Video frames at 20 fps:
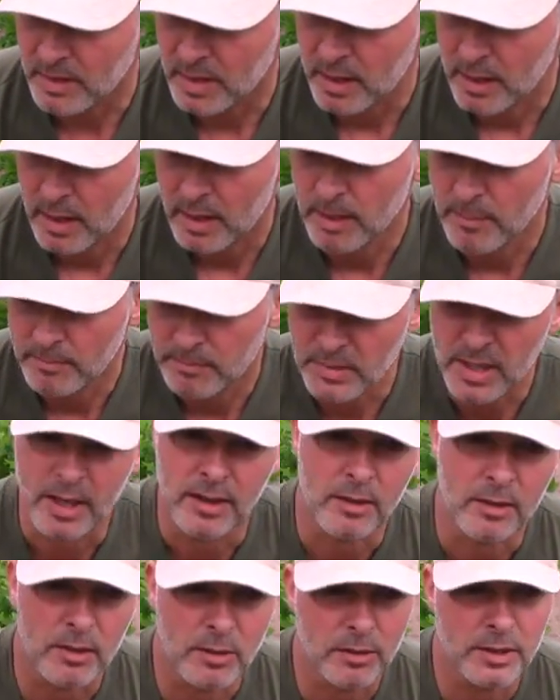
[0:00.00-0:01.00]
um, yeah,
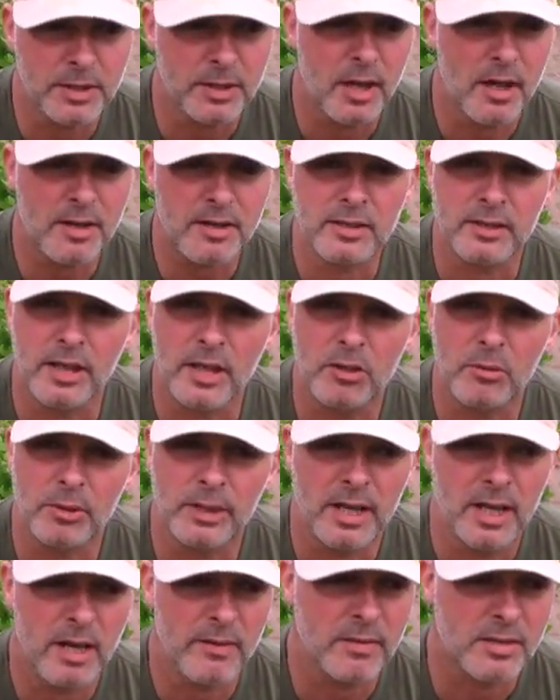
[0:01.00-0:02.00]
Curly Dock's another
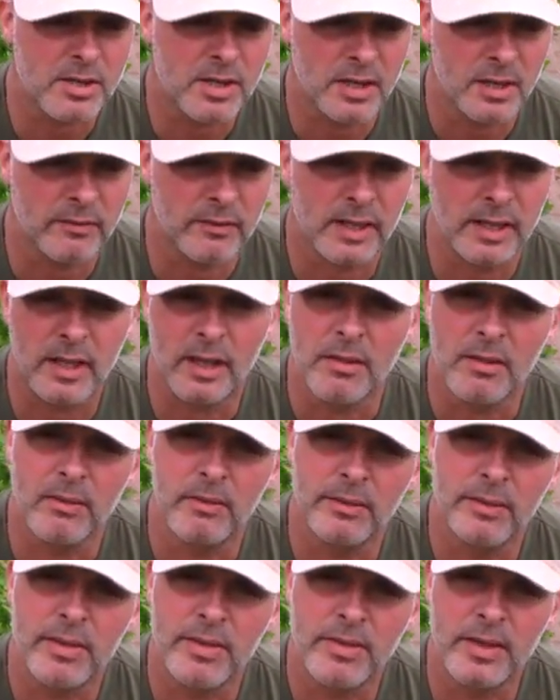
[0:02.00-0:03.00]
one I have. It's kind of like a
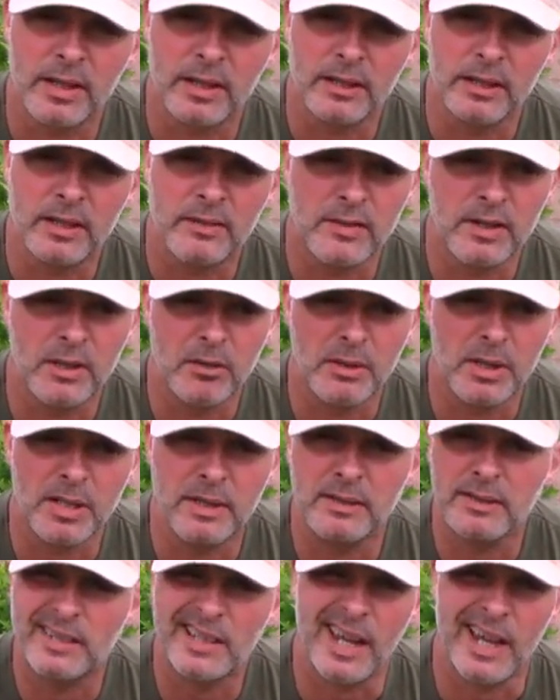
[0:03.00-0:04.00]
thick, leafy
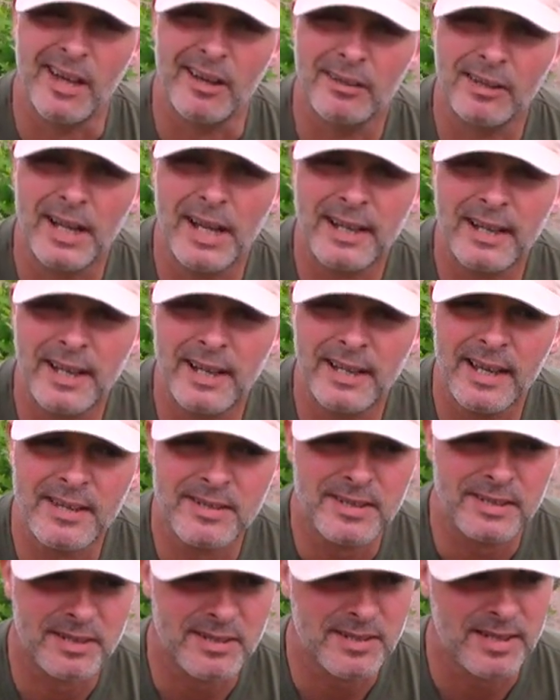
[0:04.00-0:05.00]
green, kale-like, I
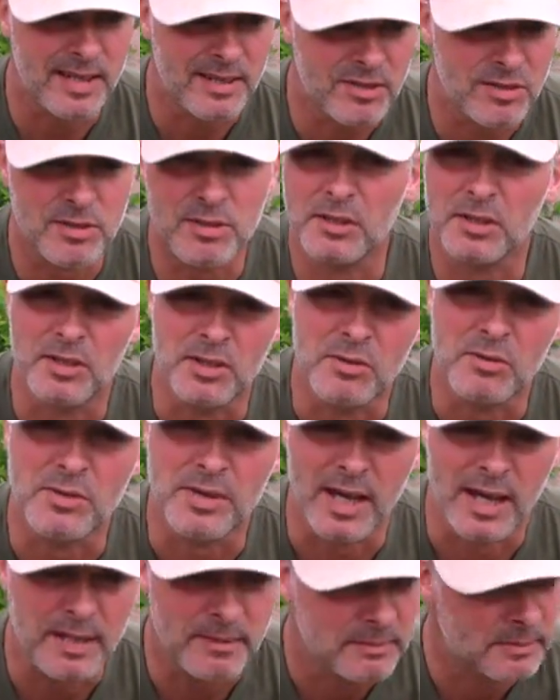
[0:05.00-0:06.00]
guess, in a sense. You can use
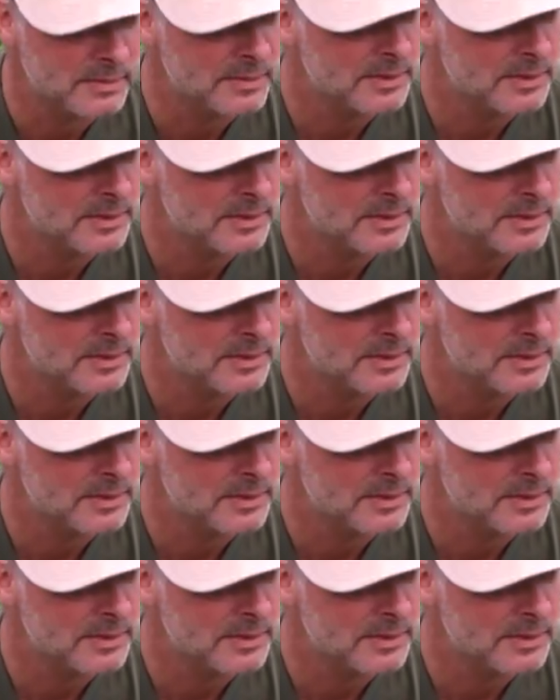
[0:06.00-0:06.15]
that.